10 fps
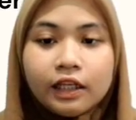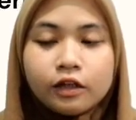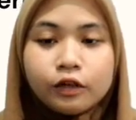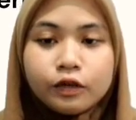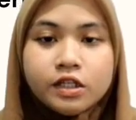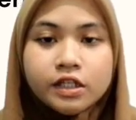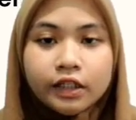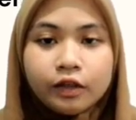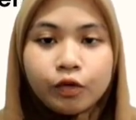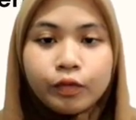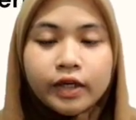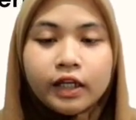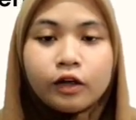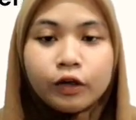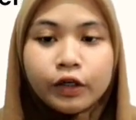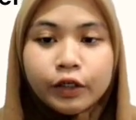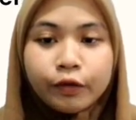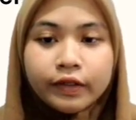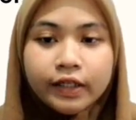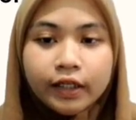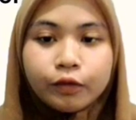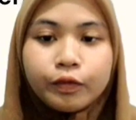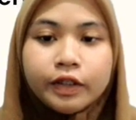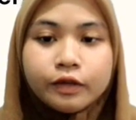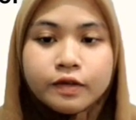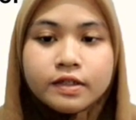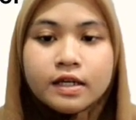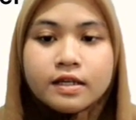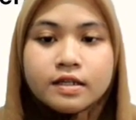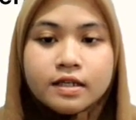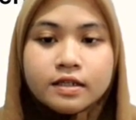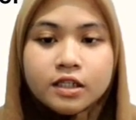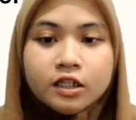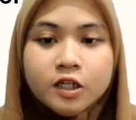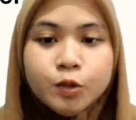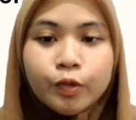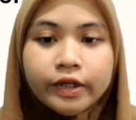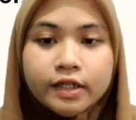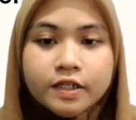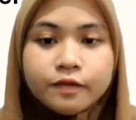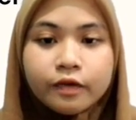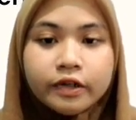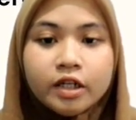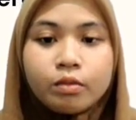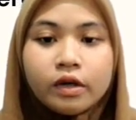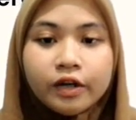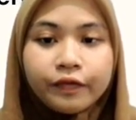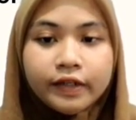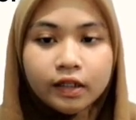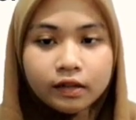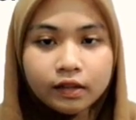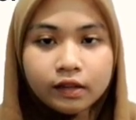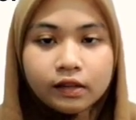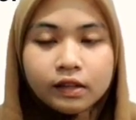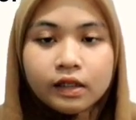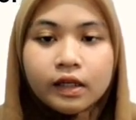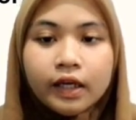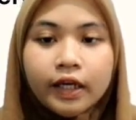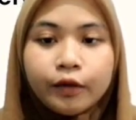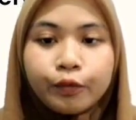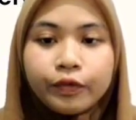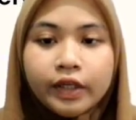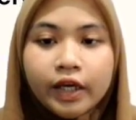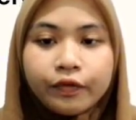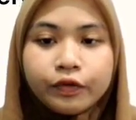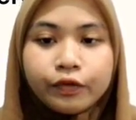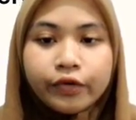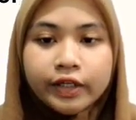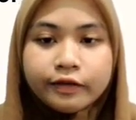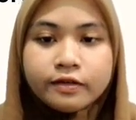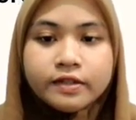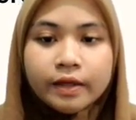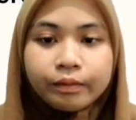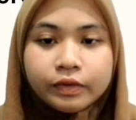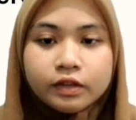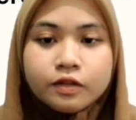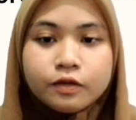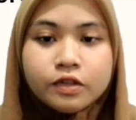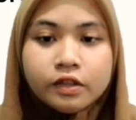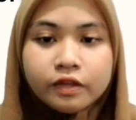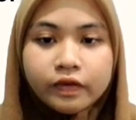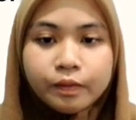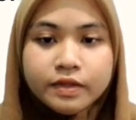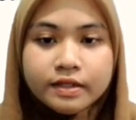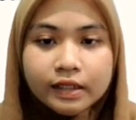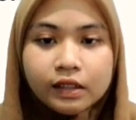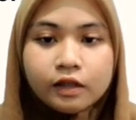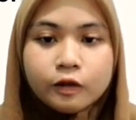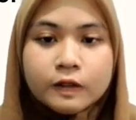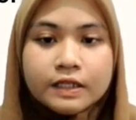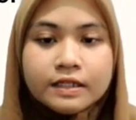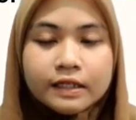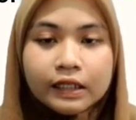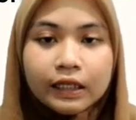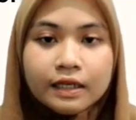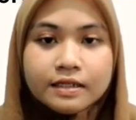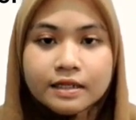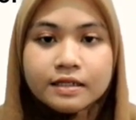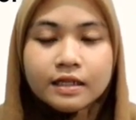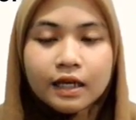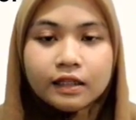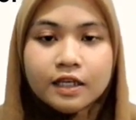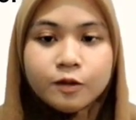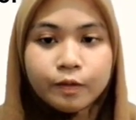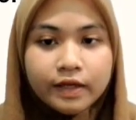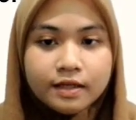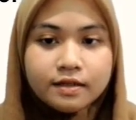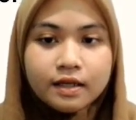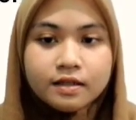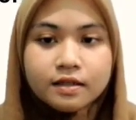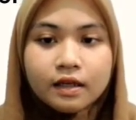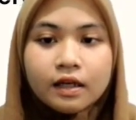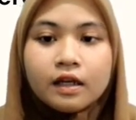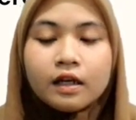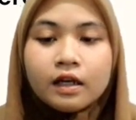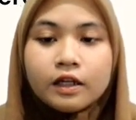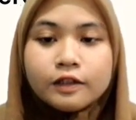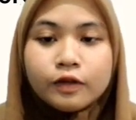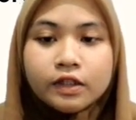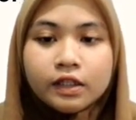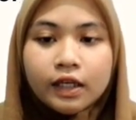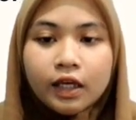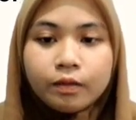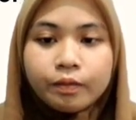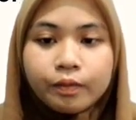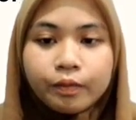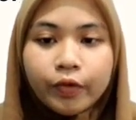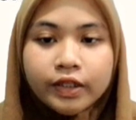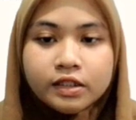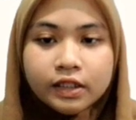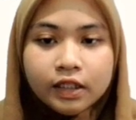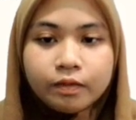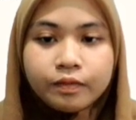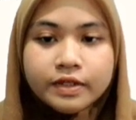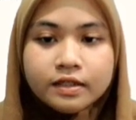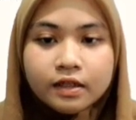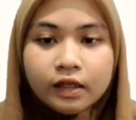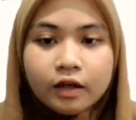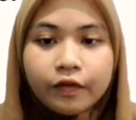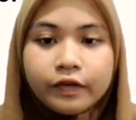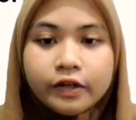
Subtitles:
conclusion, we can conclude that we use 60 respondents for demography data, and we have to reduce sample to 25% using select cases at SPSS. 28.3% of